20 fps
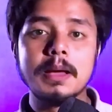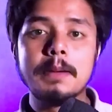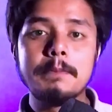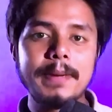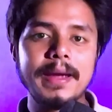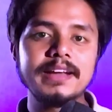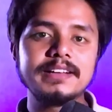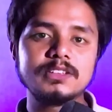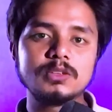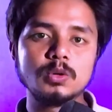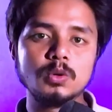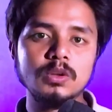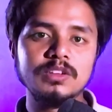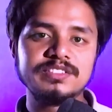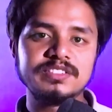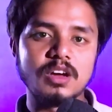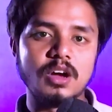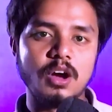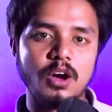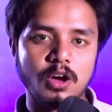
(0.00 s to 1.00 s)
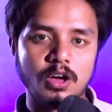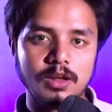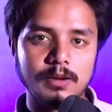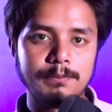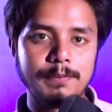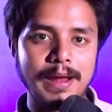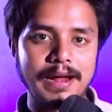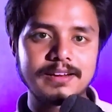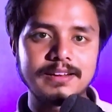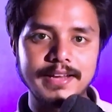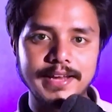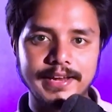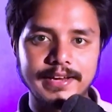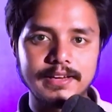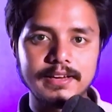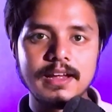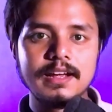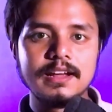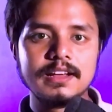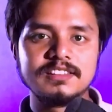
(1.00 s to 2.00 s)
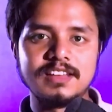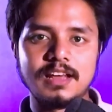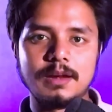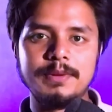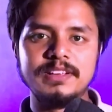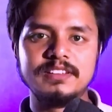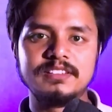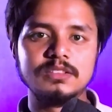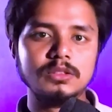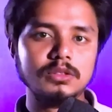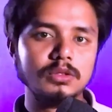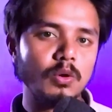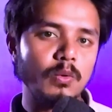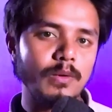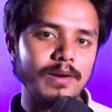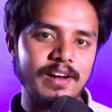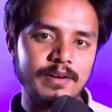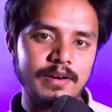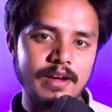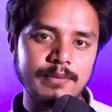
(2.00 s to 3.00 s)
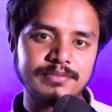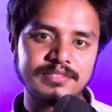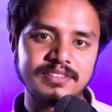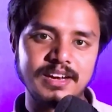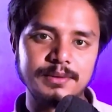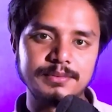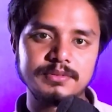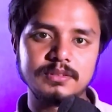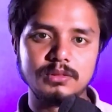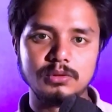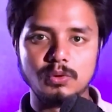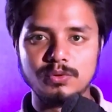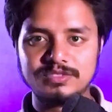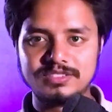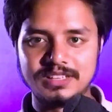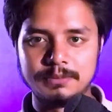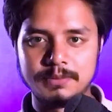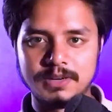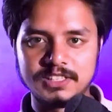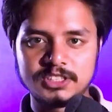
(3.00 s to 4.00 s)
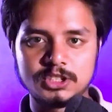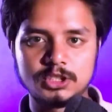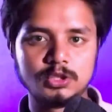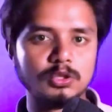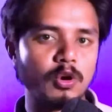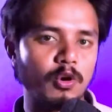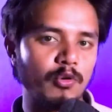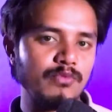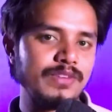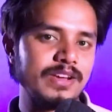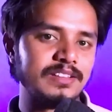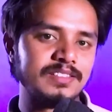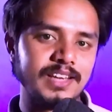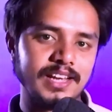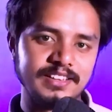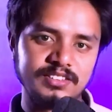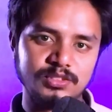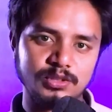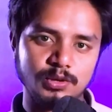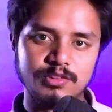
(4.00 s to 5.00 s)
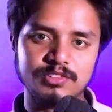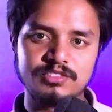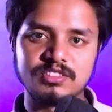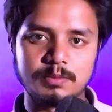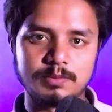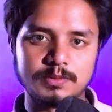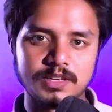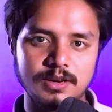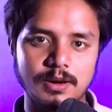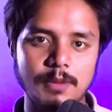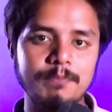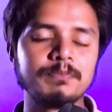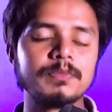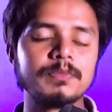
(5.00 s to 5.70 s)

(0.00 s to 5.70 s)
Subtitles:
Paid tools or backlink service, no Ahrefs, no SEMrush, no fancy SEO software.